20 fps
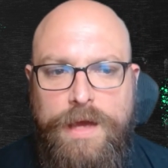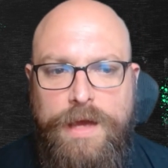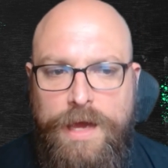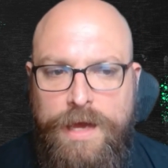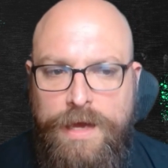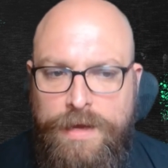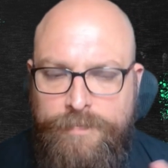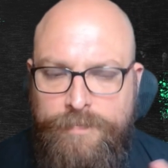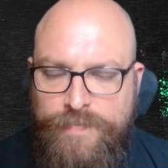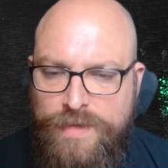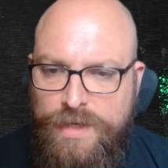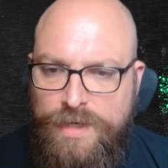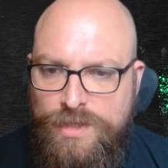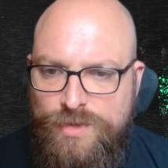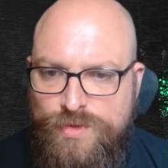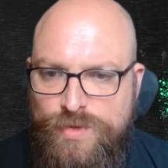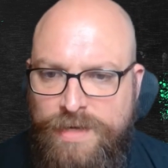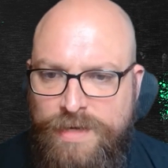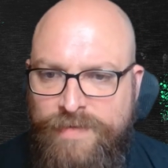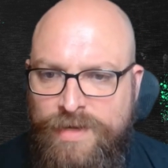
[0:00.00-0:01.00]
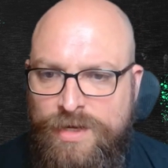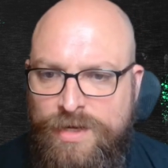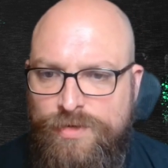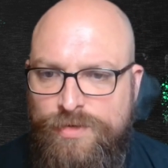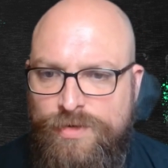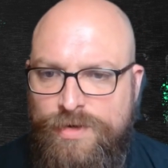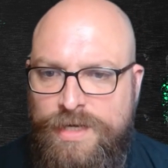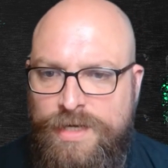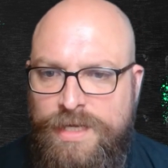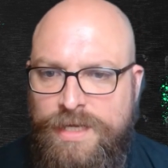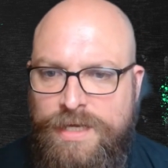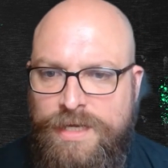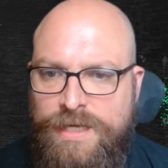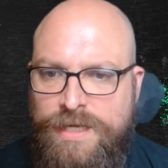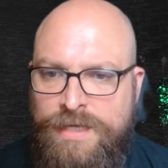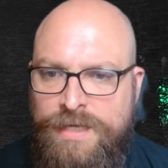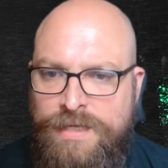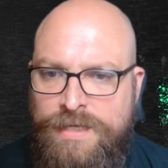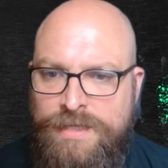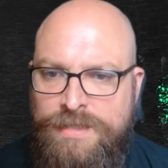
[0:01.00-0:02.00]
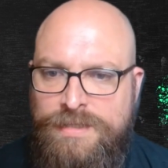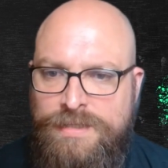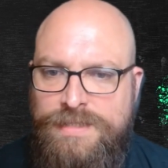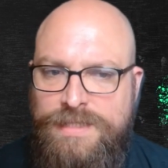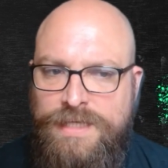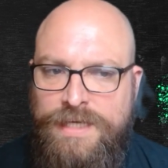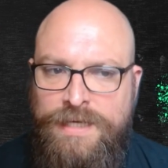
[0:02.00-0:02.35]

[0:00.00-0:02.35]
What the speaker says: The last one I've included here is